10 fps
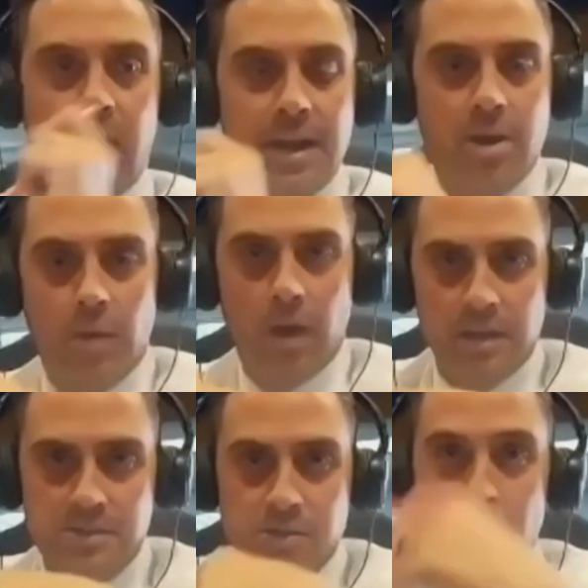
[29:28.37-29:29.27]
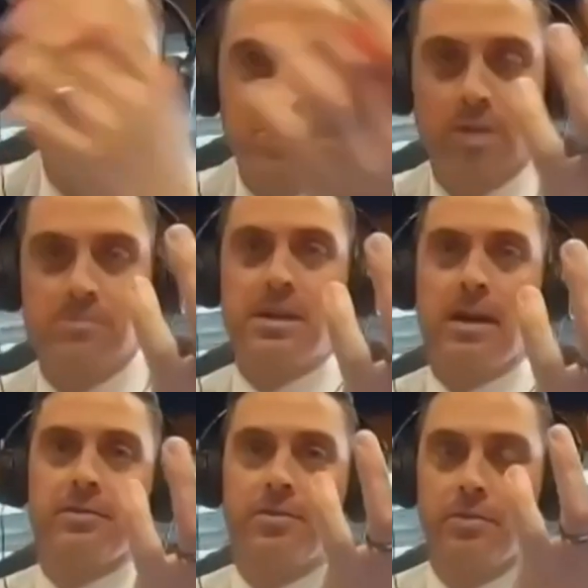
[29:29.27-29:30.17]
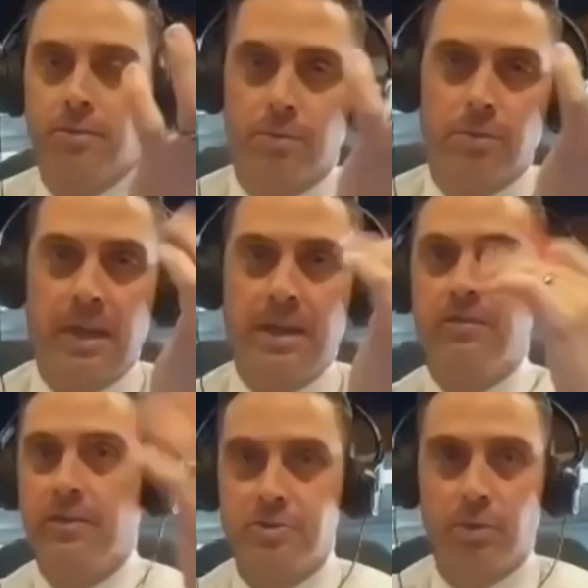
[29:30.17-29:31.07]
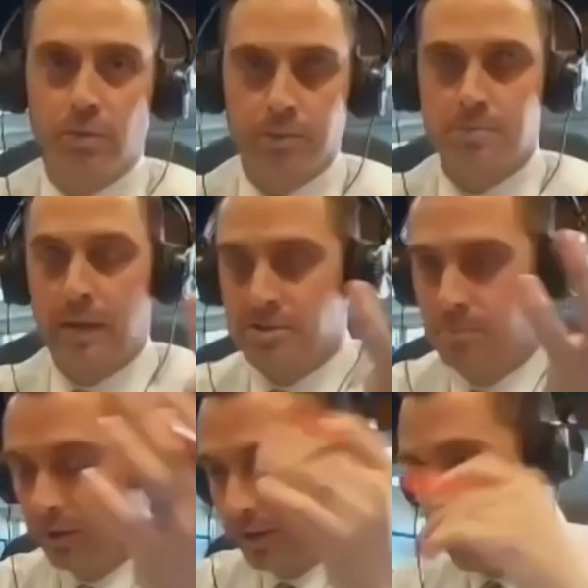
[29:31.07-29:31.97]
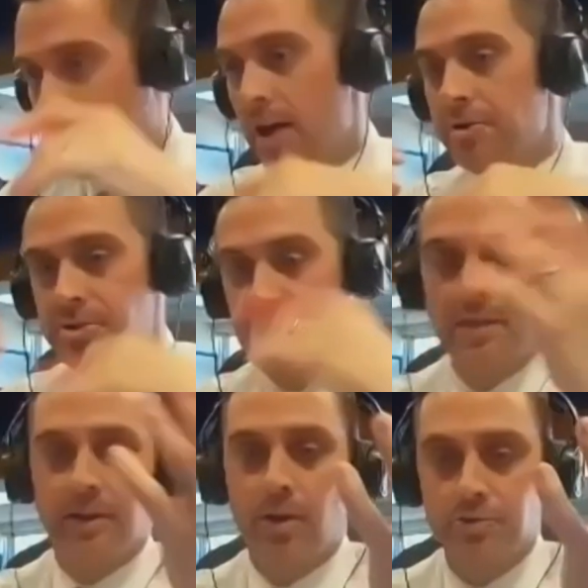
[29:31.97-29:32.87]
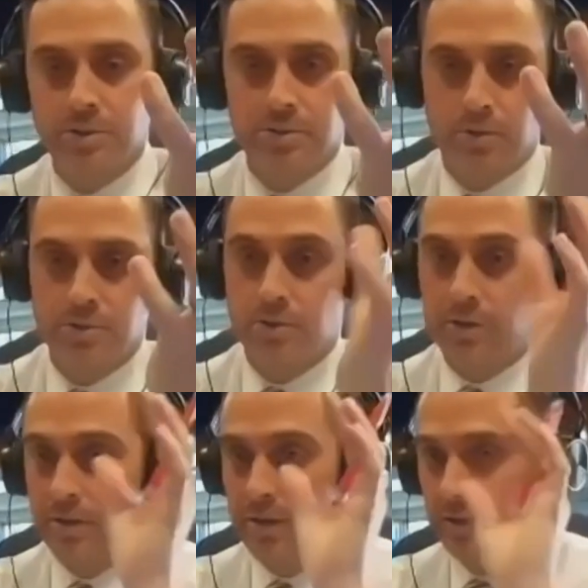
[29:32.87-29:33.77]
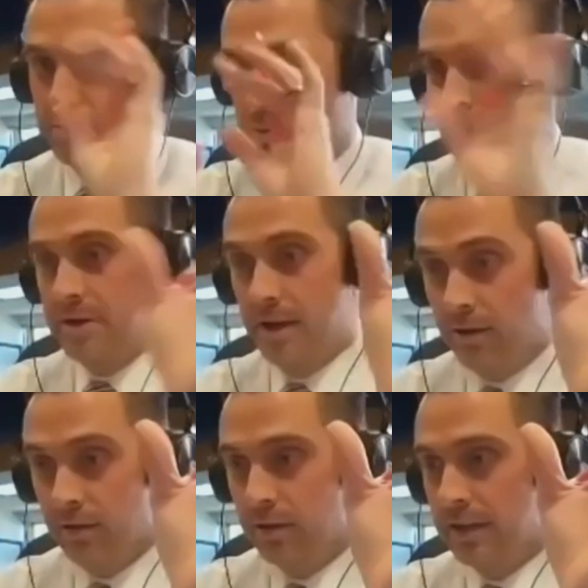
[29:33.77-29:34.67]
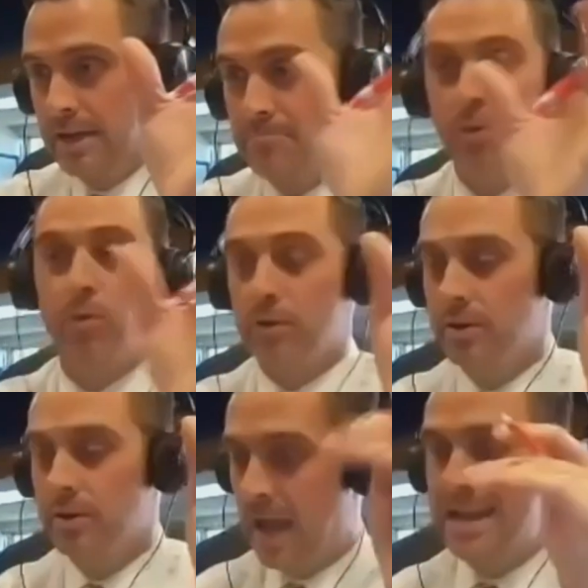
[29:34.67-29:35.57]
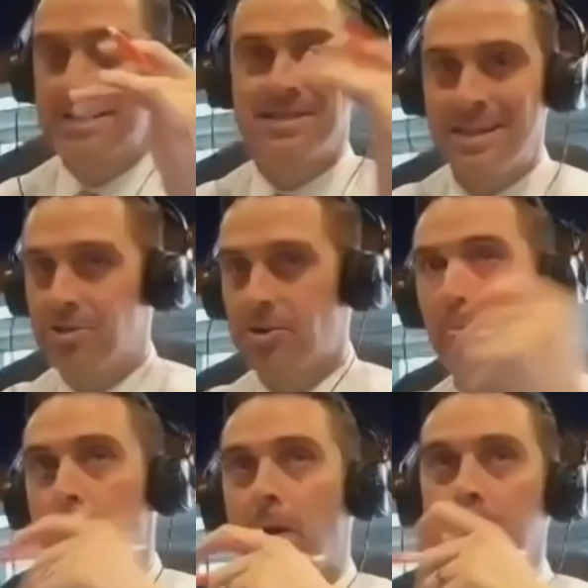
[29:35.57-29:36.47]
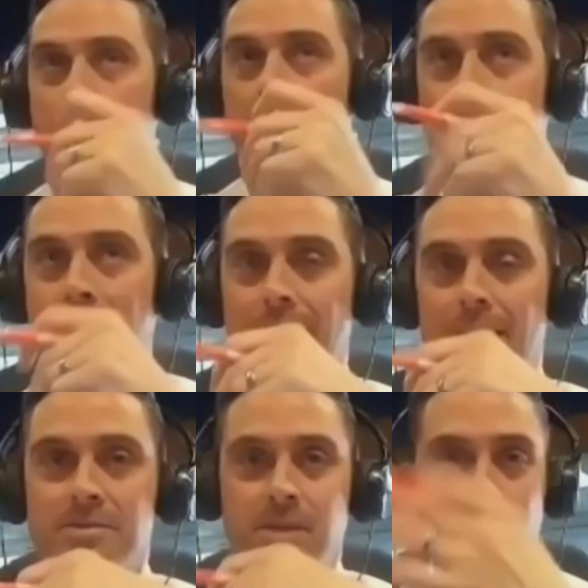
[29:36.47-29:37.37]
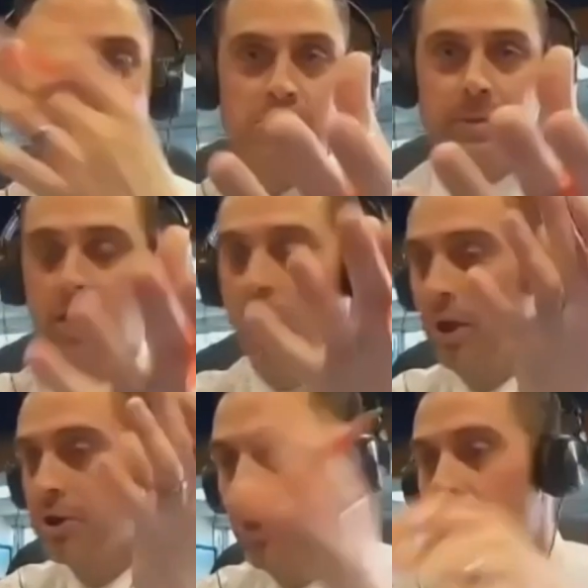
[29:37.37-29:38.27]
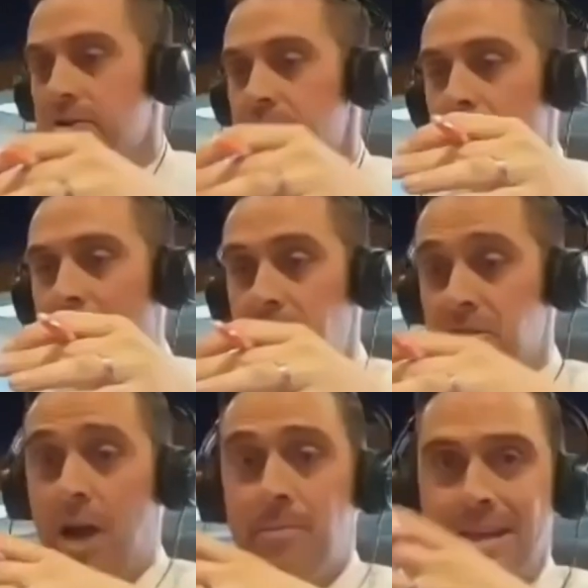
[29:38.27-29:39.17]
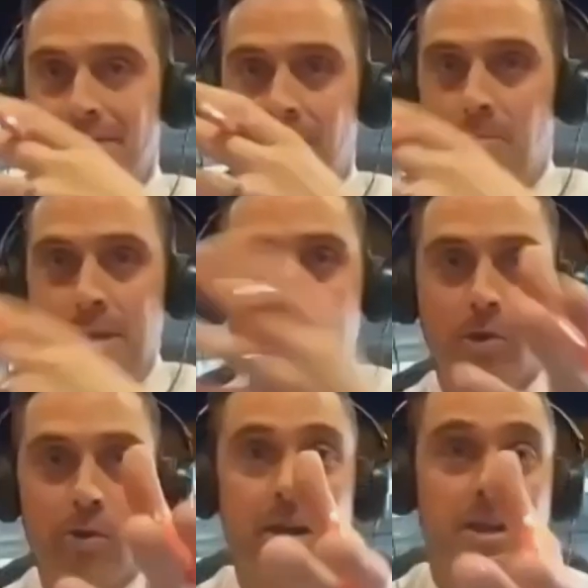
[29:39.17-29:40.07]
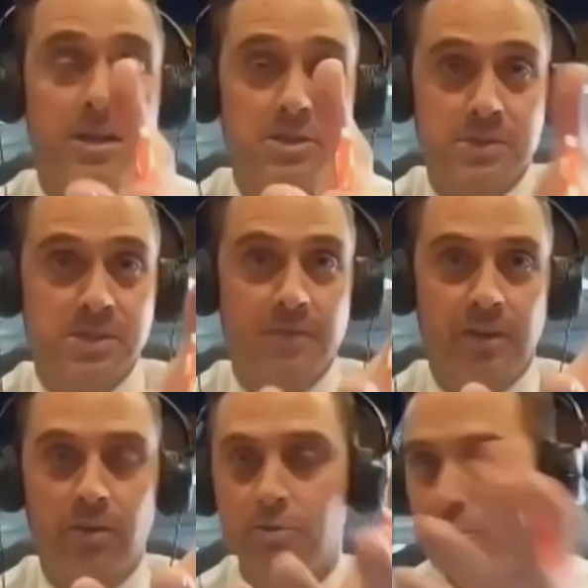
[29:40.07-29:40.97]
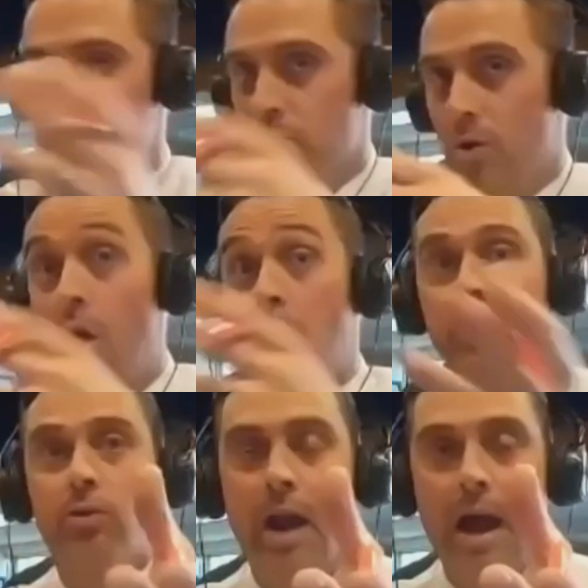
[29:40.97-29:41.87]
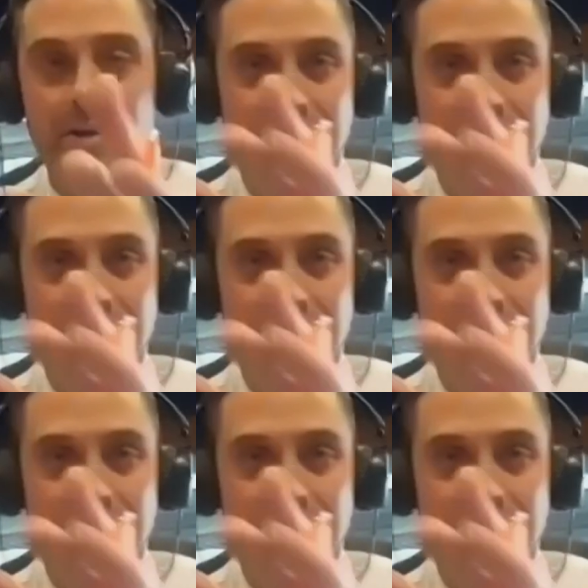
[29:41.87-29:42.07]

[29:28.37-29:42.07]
I know so much comes down to individual responsibility, and I understand that grocery stores are extraordinarily important and essential, but some folks have been calling nervous about just how many people are in a specific grocery store and all the crowds.